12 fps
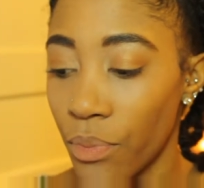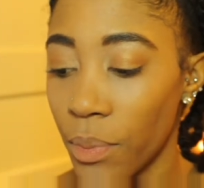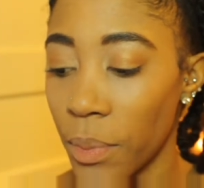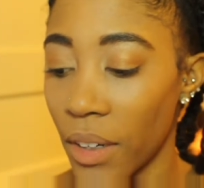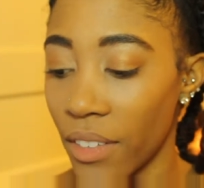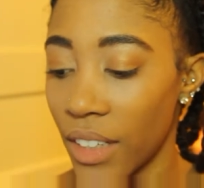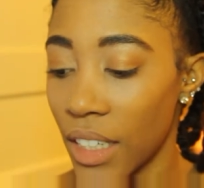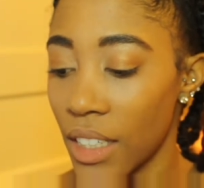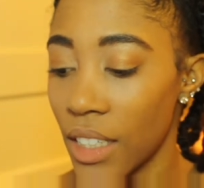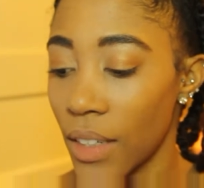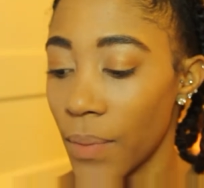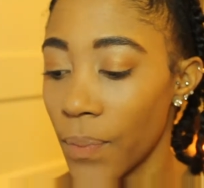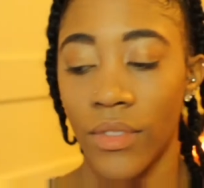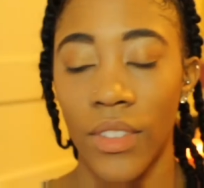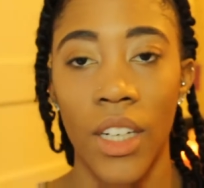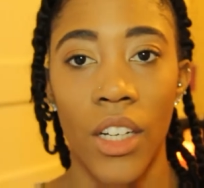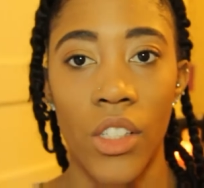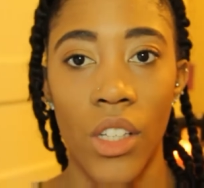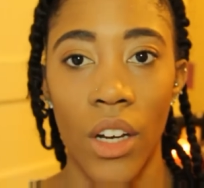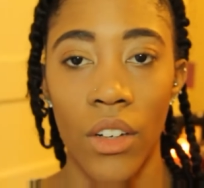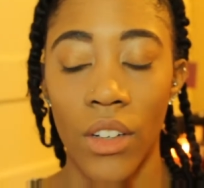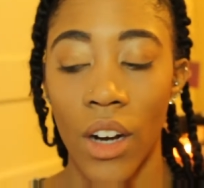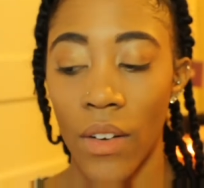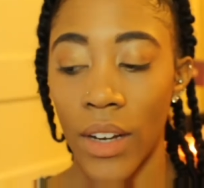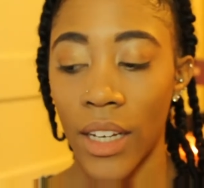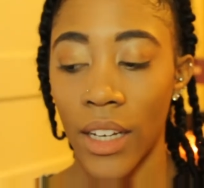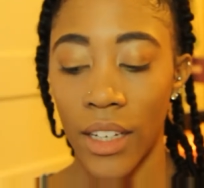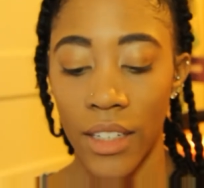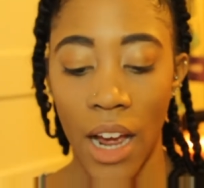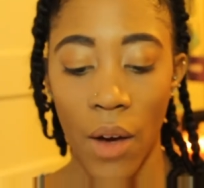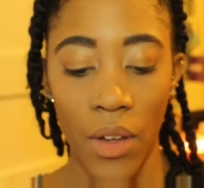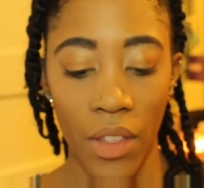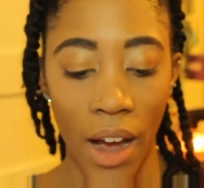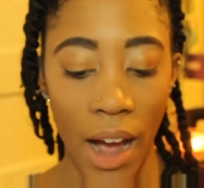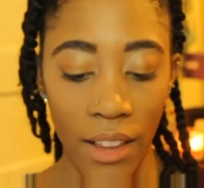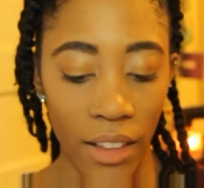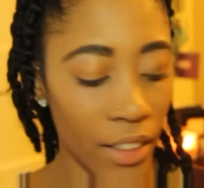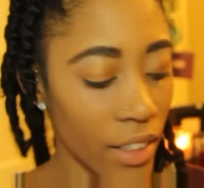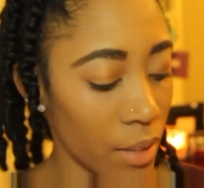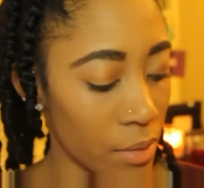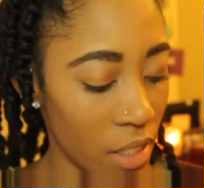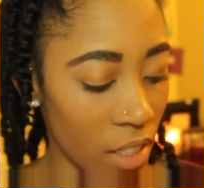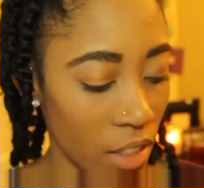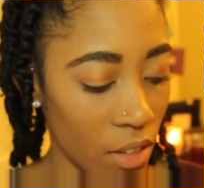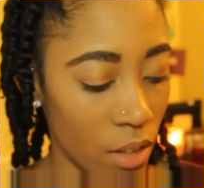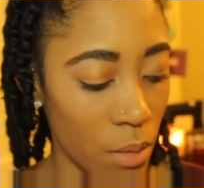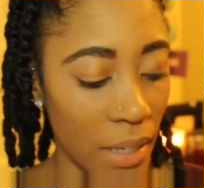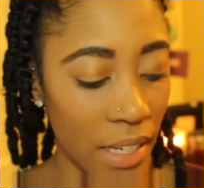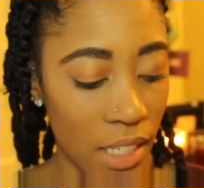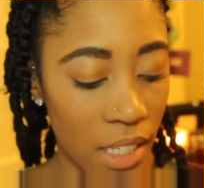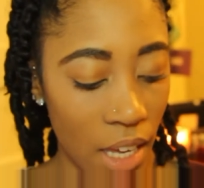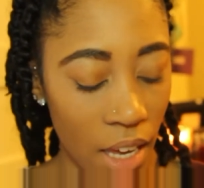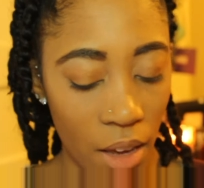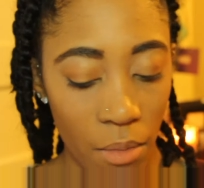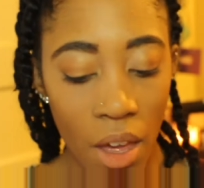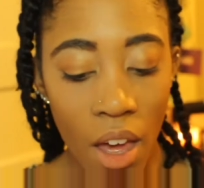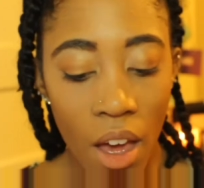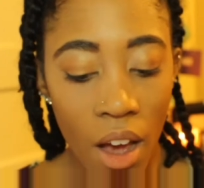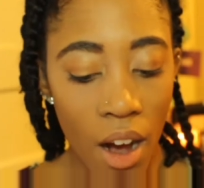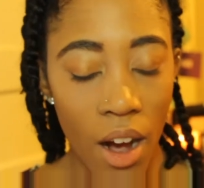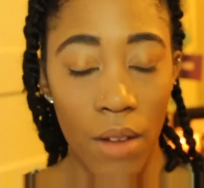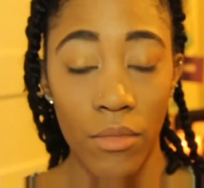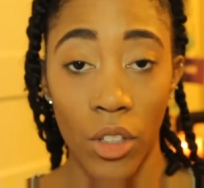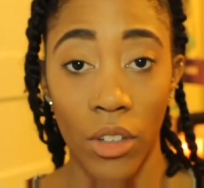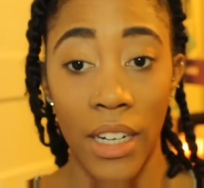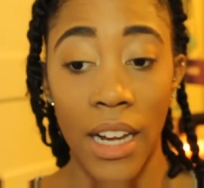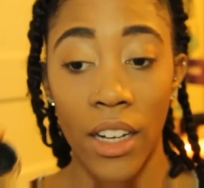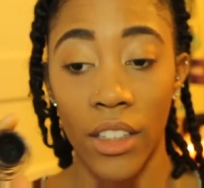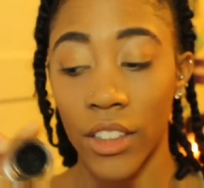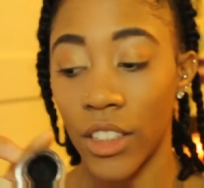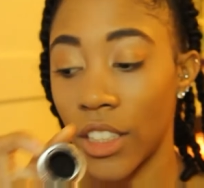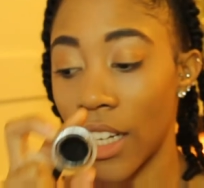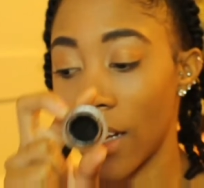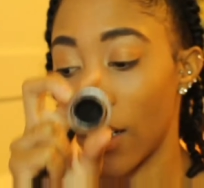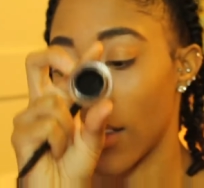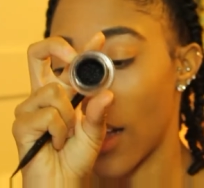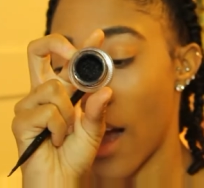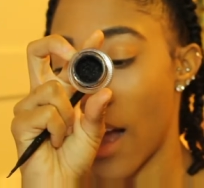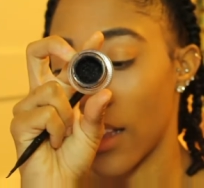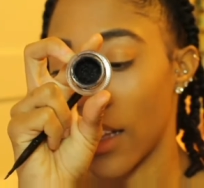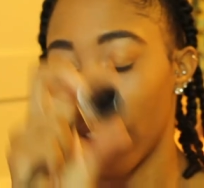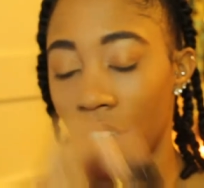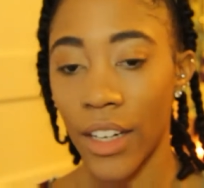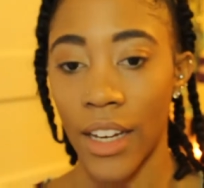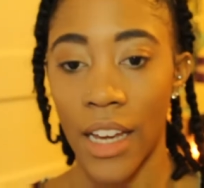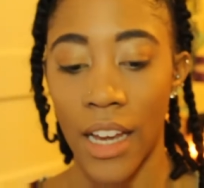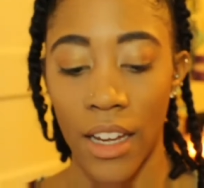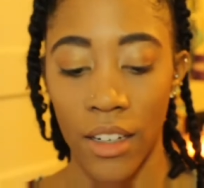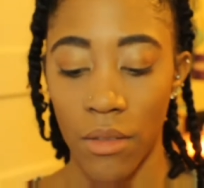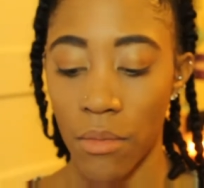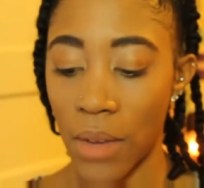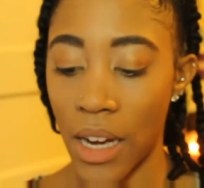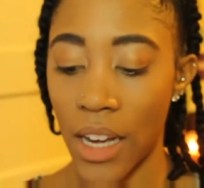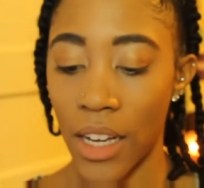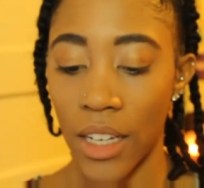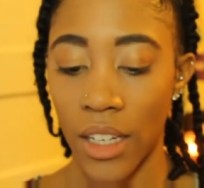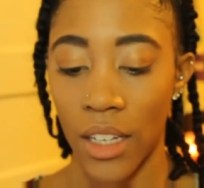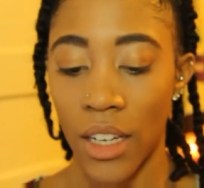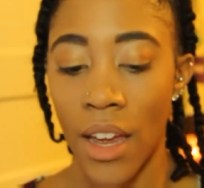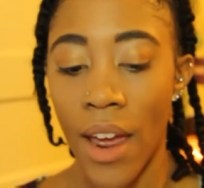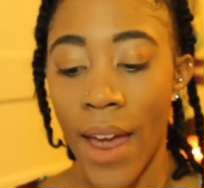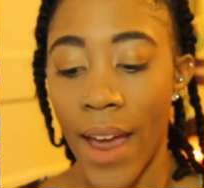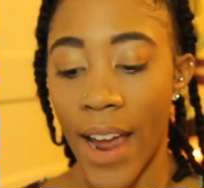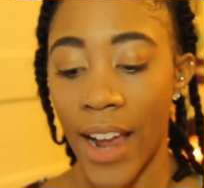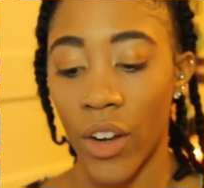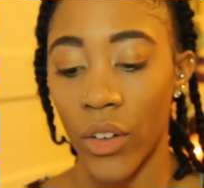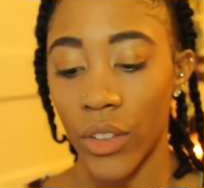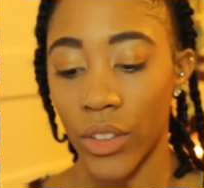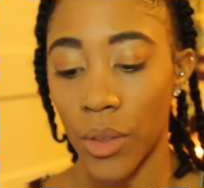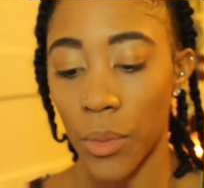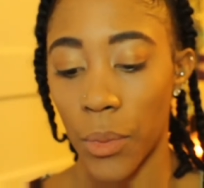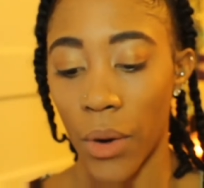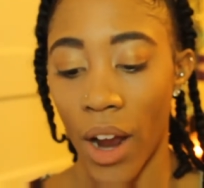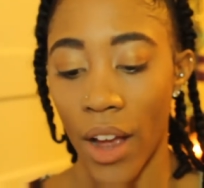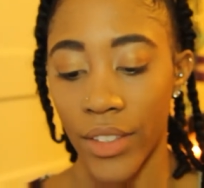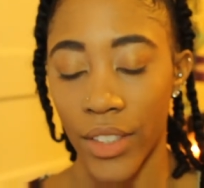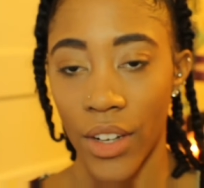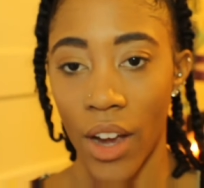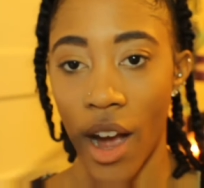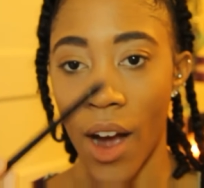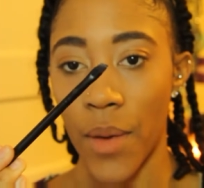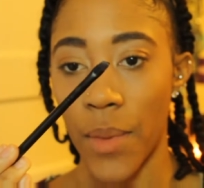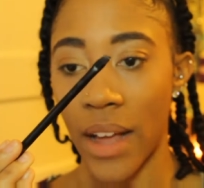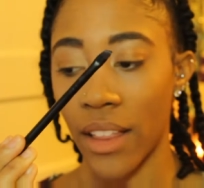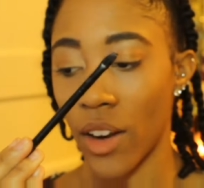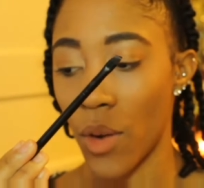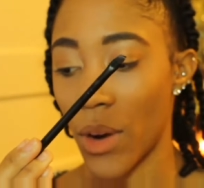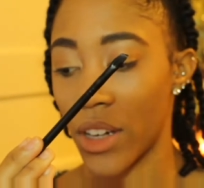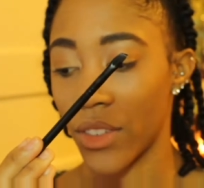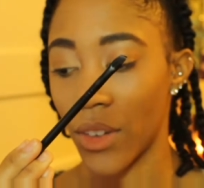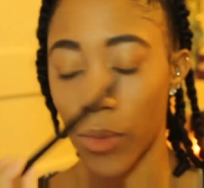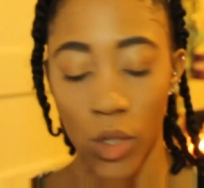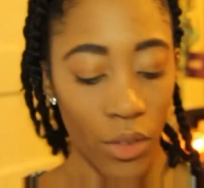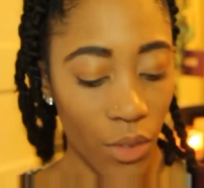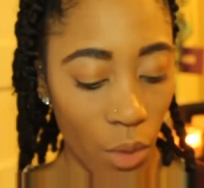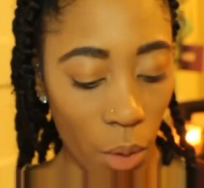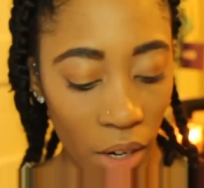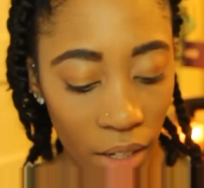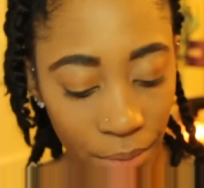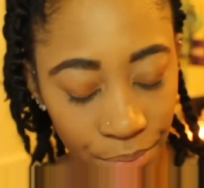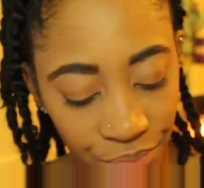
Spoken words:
Perfect. So going in now with eyeliner, I'm going to use my same L'Oreal gel eyeliner and my angled brush, eyeliner brush from Sephora.